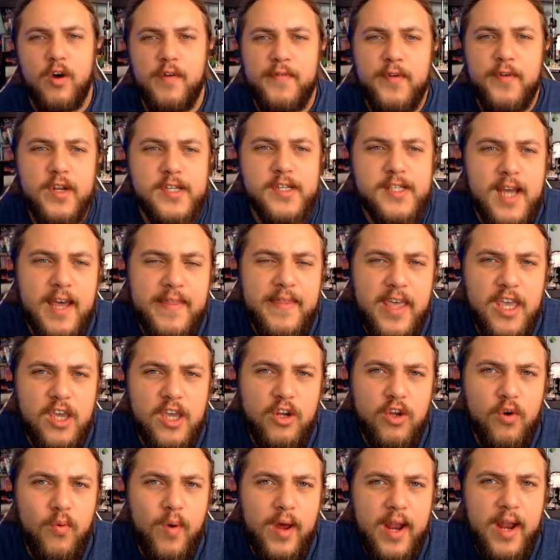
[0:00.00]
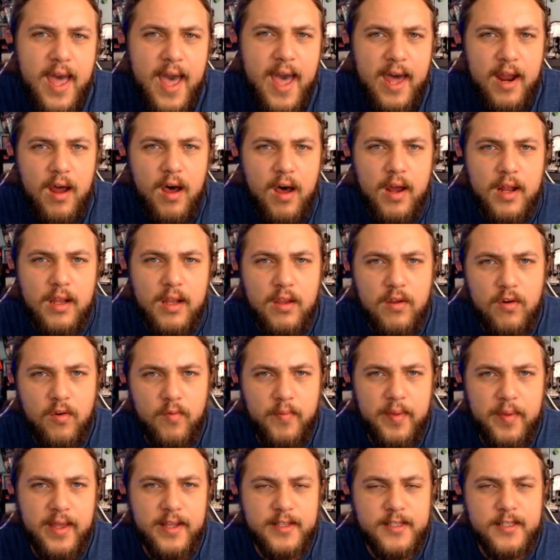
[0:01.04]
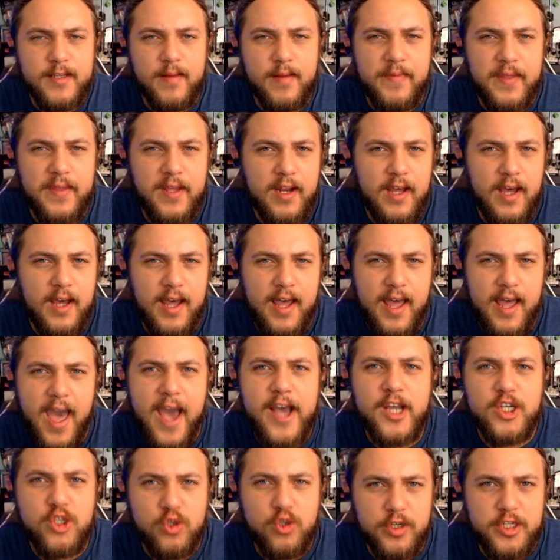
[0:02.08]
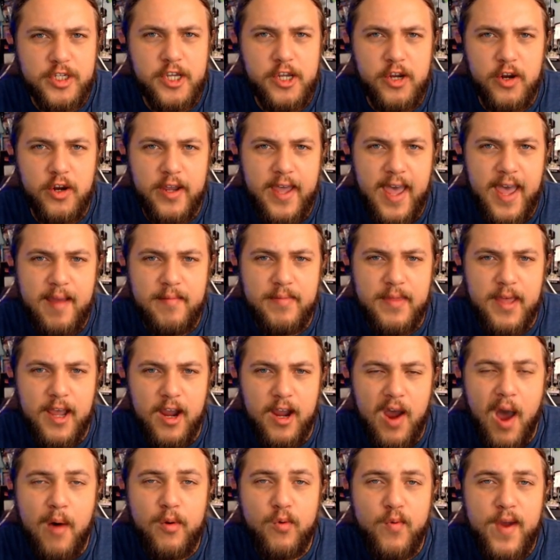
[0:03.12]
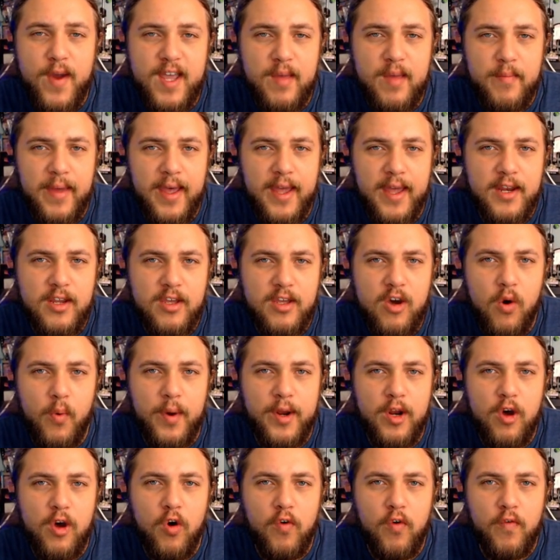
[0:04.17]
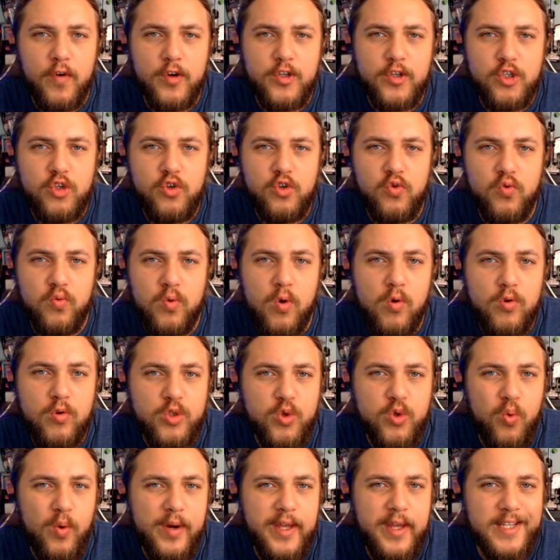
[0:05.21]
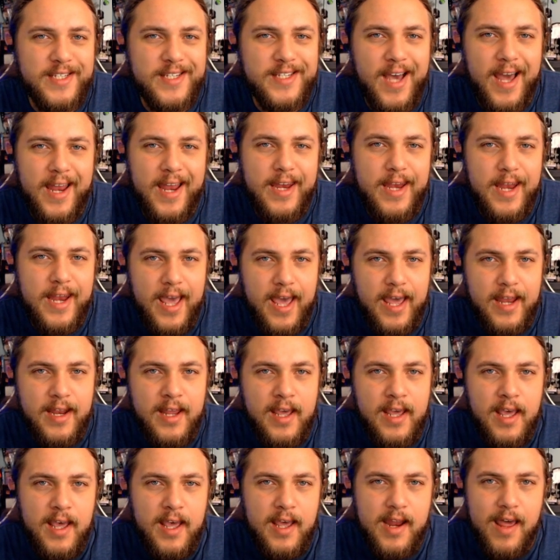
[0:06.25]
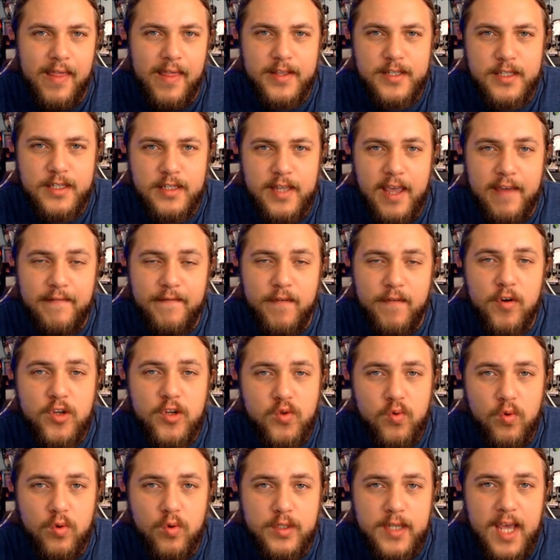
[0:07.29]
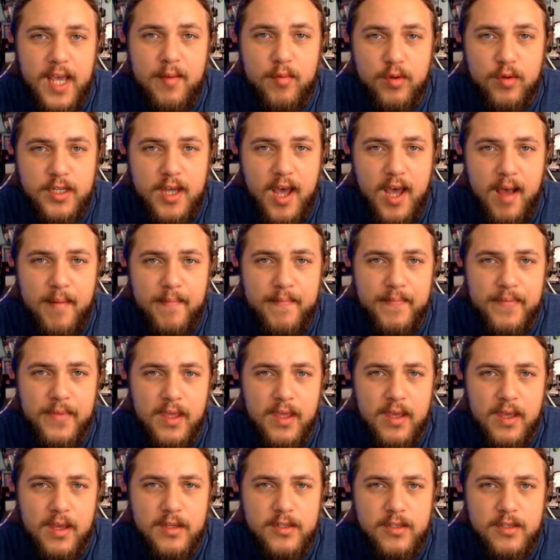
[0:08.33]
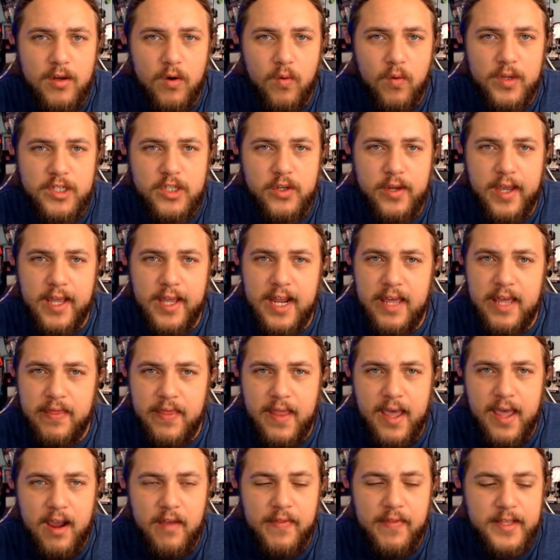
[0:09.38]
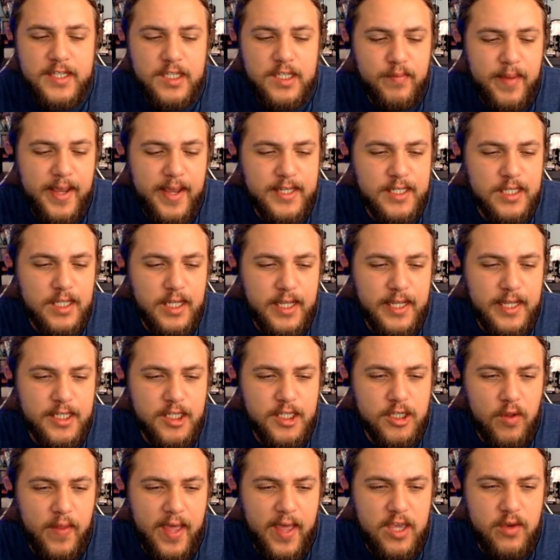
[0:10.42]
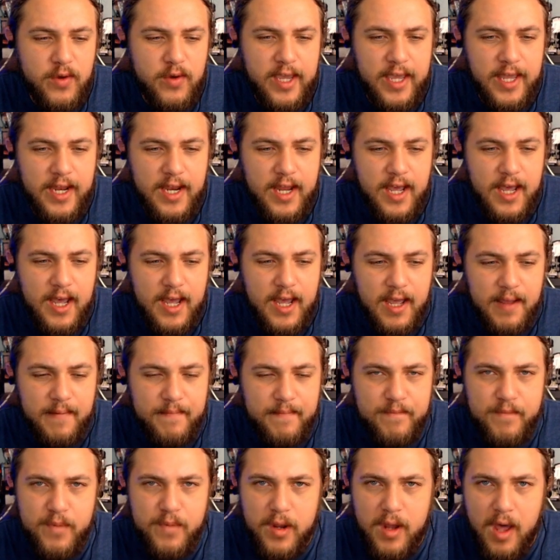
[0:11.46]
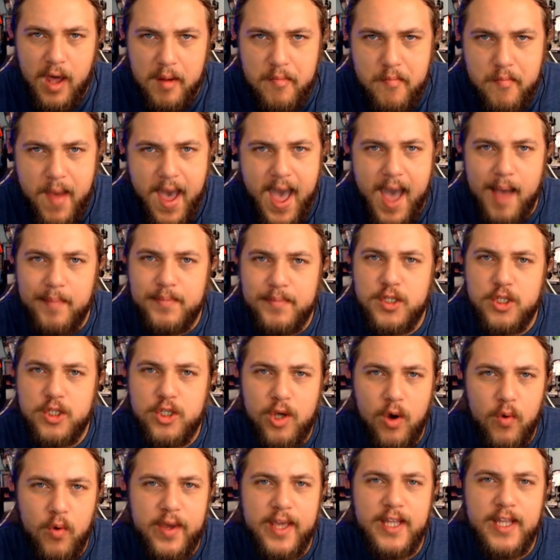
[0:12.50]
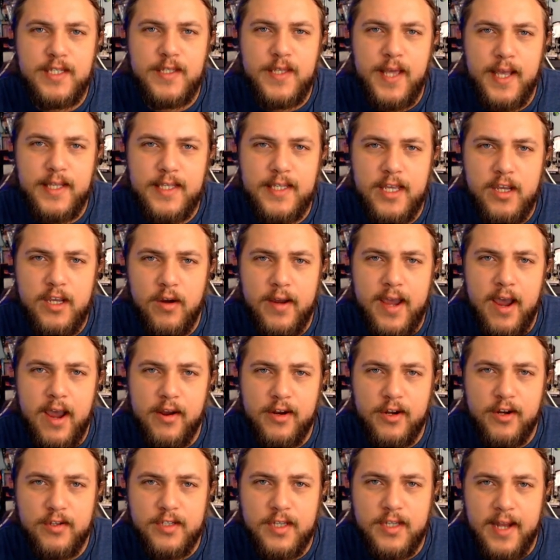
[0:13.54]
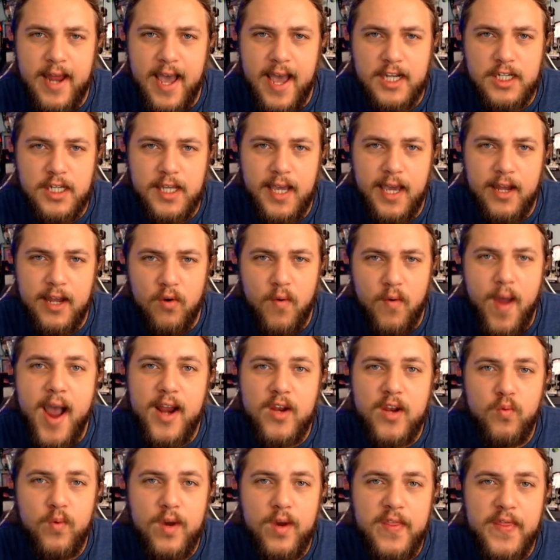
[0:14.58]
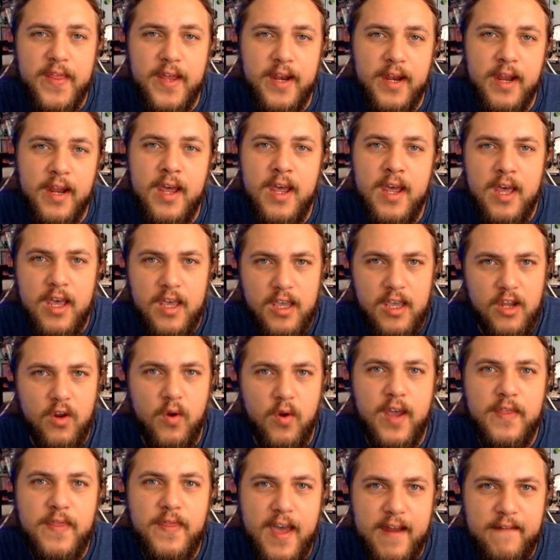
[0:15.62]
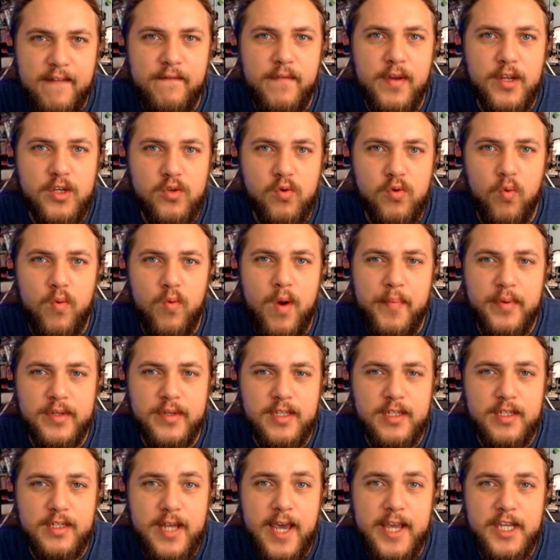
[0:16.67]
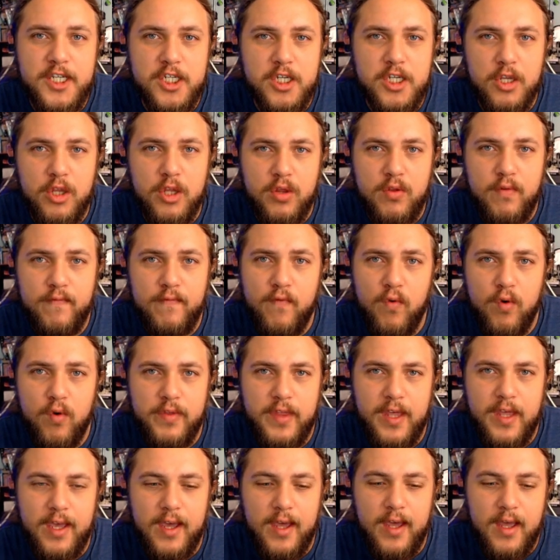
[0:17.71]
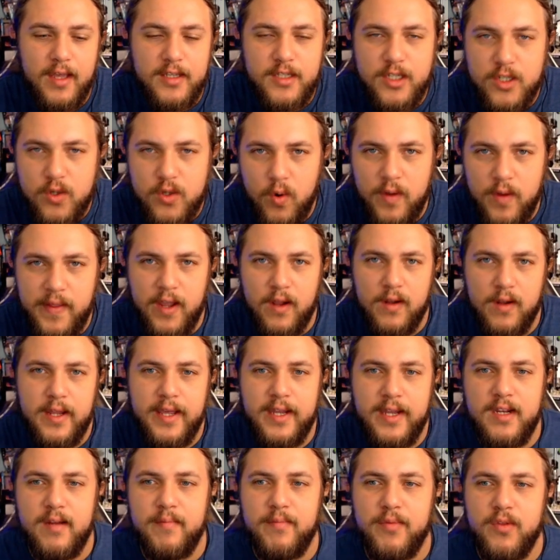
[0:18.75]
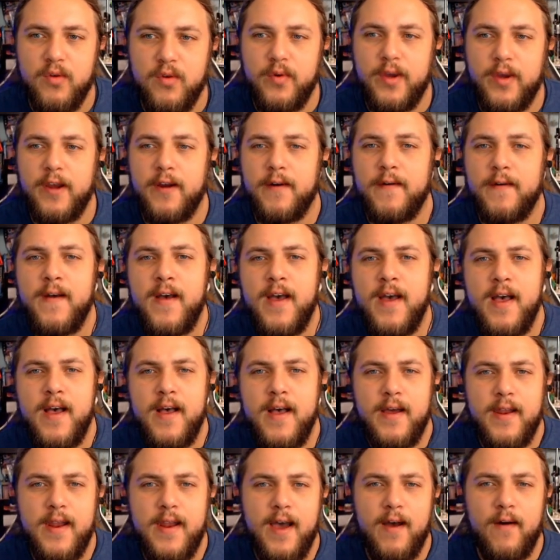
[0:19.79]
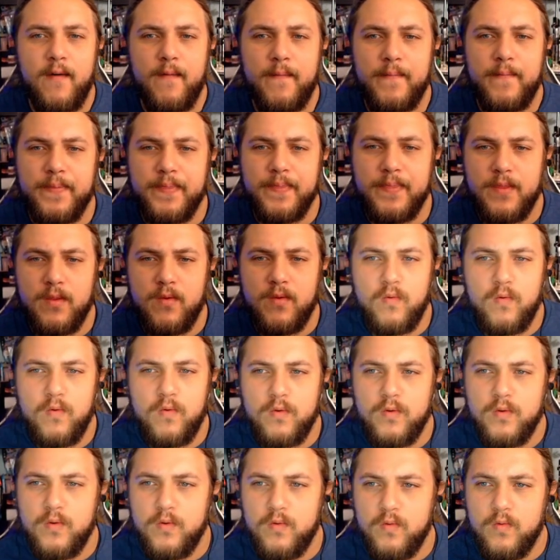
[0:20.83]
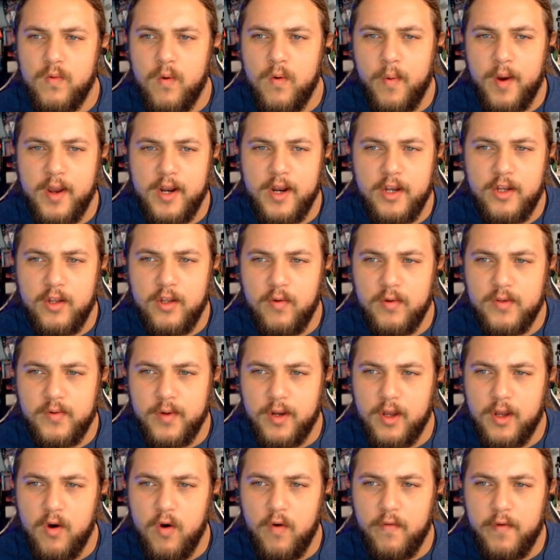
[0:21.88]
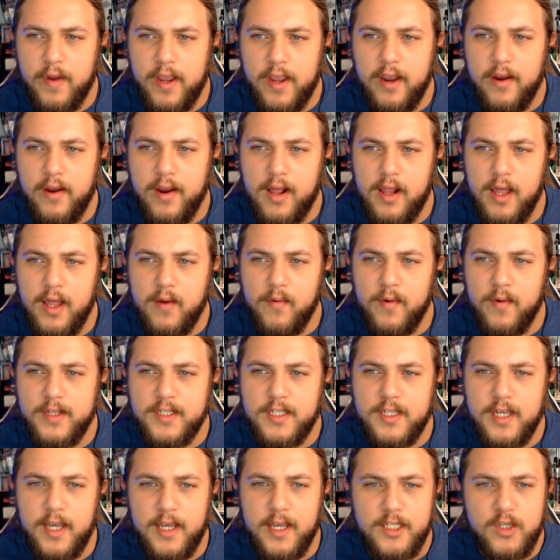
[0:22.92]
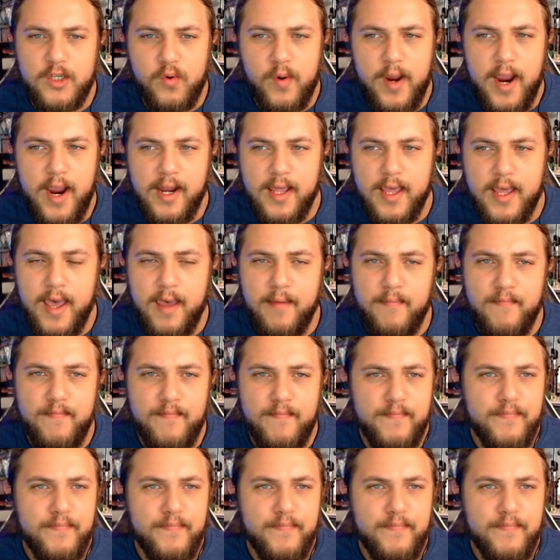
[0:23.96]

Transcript: you decide that you do want to add on a little bit something extra to your game there, I would recommend going over to roll20.net. Now, this is a virtual tabletop. So once you get in there, this is basically so that you can put on maps, tokens, things that your characters can actually interact with, and get that visual representation for the story that you're leading them through here. Now, what we're going to do is we're going to go over here and click where it says create game.